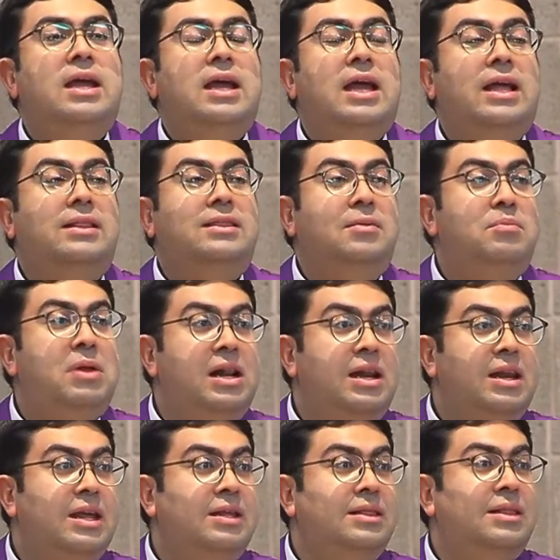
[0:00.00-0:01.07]
and the
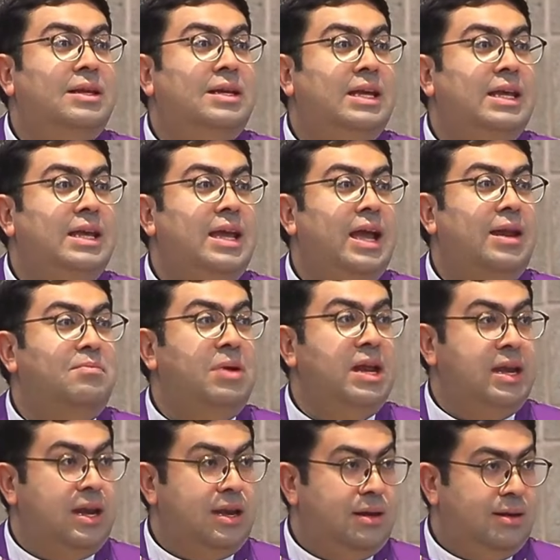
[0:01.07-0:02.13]
building that he had been
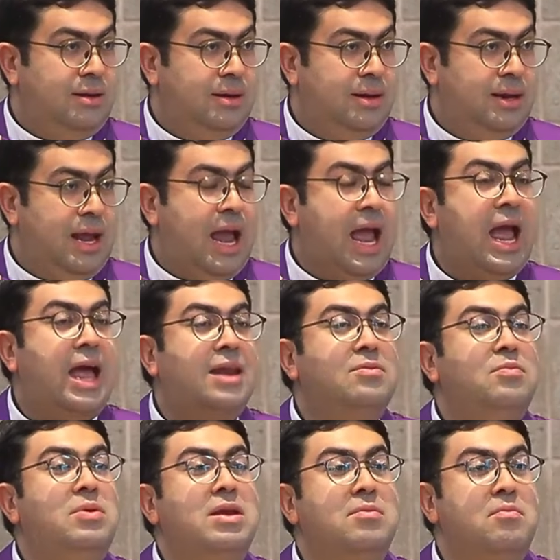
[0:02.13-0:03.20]
in
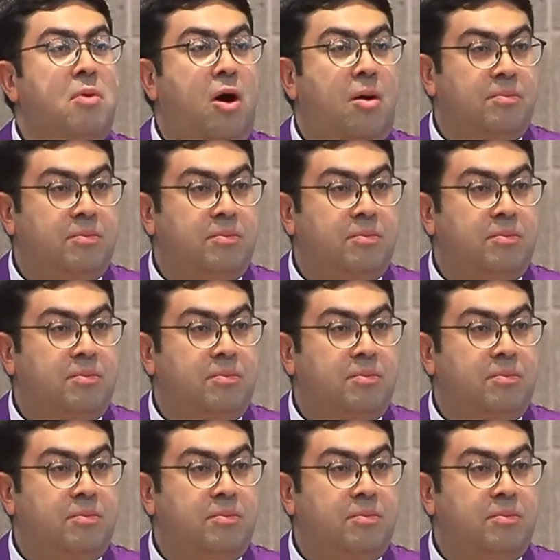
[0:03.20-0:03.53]
had been bombed.